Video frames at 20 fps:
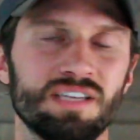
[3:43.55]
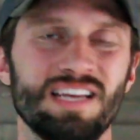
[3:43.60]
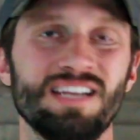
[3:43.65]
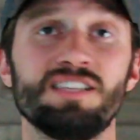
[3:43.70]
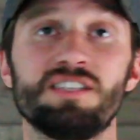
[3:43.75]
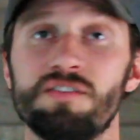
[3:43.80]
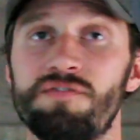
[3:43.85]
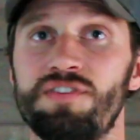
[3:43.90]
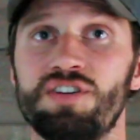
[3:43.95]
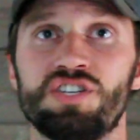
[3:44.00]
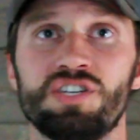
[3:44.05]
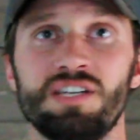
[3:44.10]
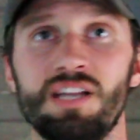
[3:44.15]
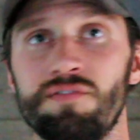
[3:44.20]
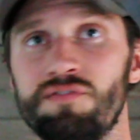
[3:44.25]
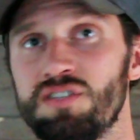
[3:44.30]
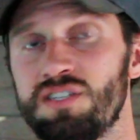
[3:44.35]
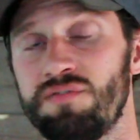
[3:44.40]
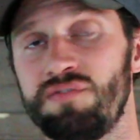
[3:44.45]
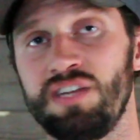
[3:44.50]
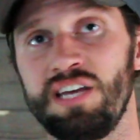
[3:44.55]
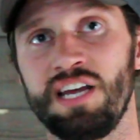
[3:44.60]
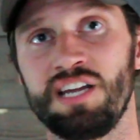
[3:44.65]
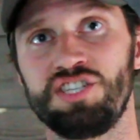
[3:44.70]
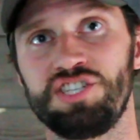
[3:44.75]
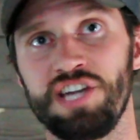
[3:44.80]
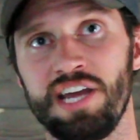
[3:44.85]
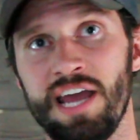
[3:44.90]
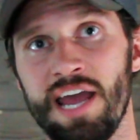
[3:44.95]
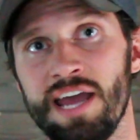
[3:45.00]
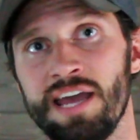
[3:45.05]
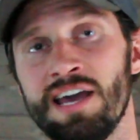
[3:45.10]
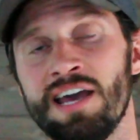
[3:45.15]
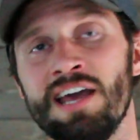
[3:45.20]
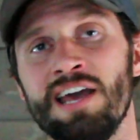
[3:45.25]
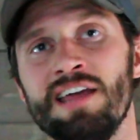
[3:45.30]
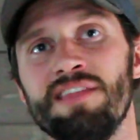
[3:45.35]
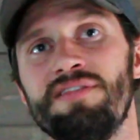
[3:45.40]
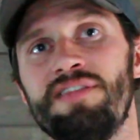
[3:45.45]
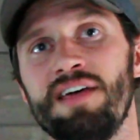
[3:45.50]
insufficient levels of DHEA
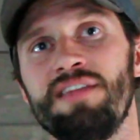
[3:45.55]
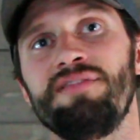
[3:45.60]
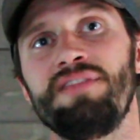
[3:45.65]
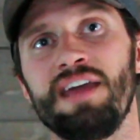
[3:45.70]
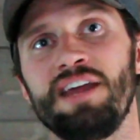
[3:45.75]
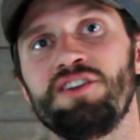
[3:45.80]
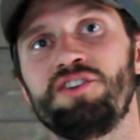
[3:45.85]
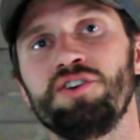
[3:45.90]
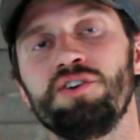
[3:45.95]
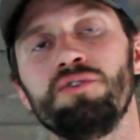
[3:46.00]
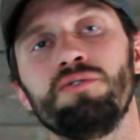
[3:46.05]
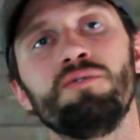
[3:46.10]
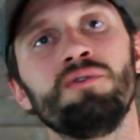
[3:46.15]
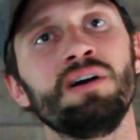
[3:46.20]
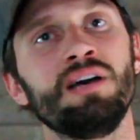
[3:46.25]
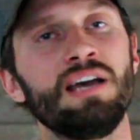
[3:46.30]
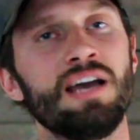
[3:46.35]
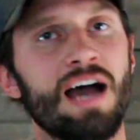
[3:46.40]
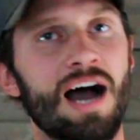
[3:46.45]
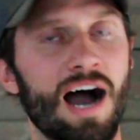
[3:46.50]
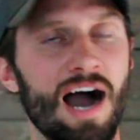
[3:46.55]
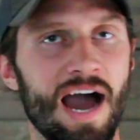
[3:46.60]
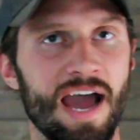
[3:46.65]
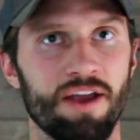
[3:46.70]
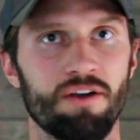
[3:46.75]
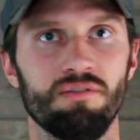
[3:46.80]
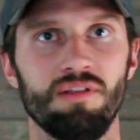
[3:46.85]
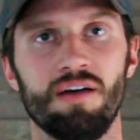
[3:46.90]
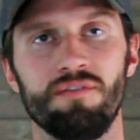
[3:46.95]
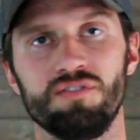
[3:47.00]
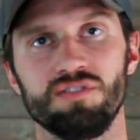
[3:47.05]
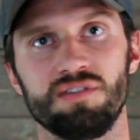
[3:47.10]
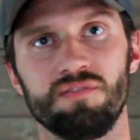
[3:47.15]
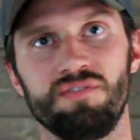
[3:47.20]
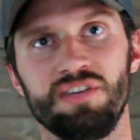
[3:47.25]
than they do higher levels of